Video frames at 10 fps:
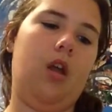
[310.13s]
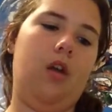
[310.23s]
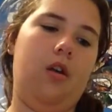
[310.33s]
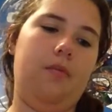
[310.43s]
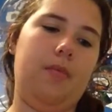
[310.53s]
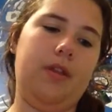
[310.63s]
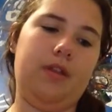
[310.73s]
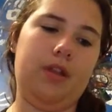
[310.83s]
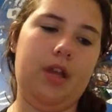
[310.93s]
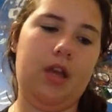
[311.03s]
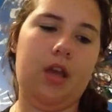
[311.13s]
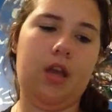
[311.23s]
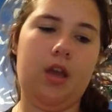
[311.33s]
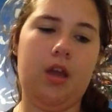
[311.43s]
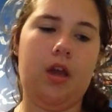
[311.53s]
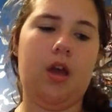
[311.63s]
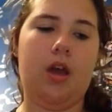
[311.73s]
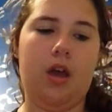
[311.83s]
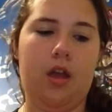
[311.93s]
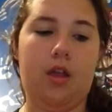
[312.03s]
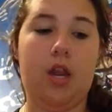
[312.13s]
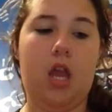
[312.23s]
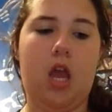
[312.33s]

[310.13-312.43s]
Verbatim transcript: Um, basically, then I